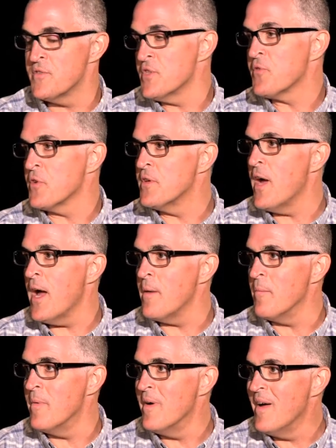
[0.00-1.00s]
just for the
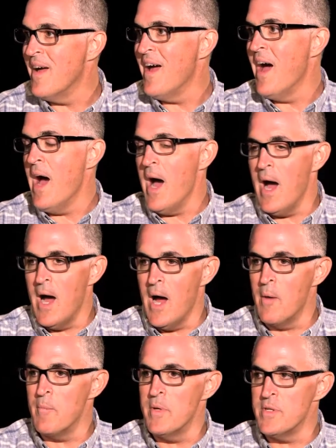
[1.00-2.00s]
time,
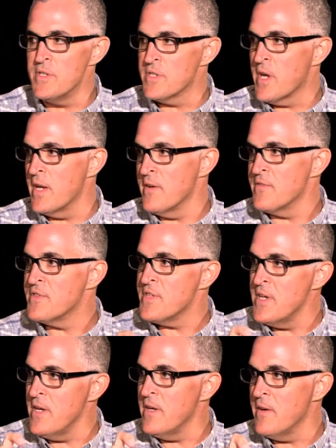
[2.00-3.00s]
and just kind of
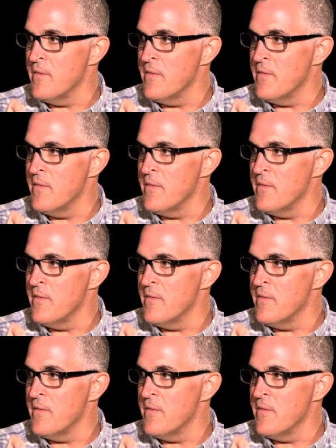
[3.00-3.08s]
see